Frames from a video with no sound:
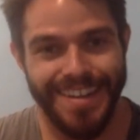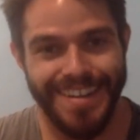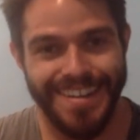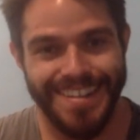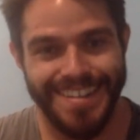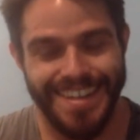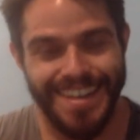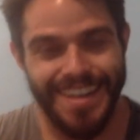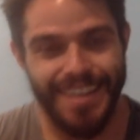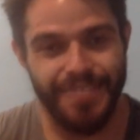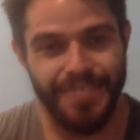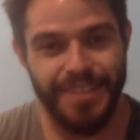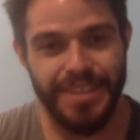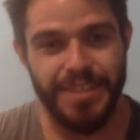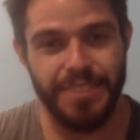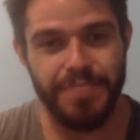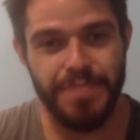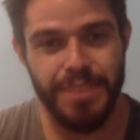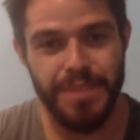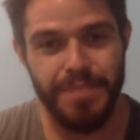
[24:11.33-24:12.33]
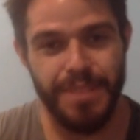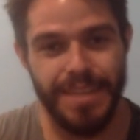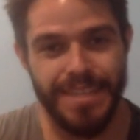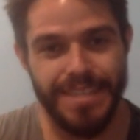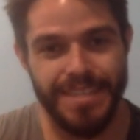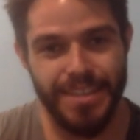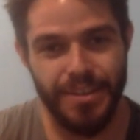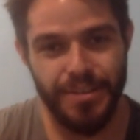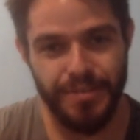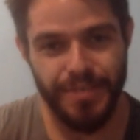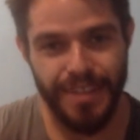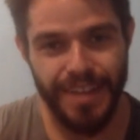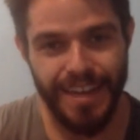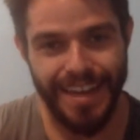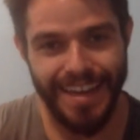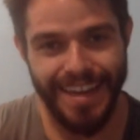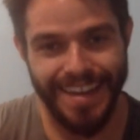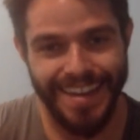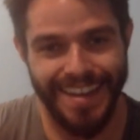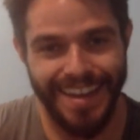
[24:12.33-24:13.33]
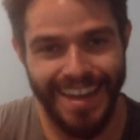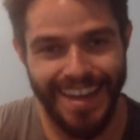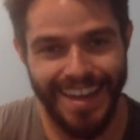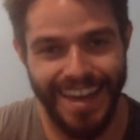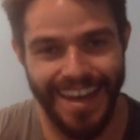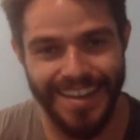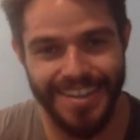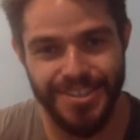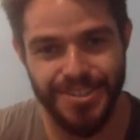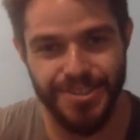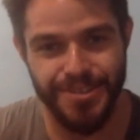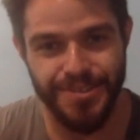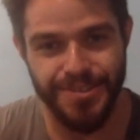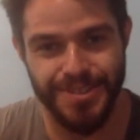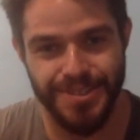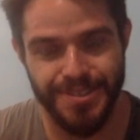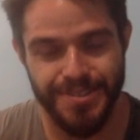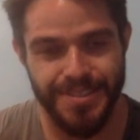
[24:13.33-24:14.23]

Mm-hmm. It's kind of like the me, myself, and I attitude.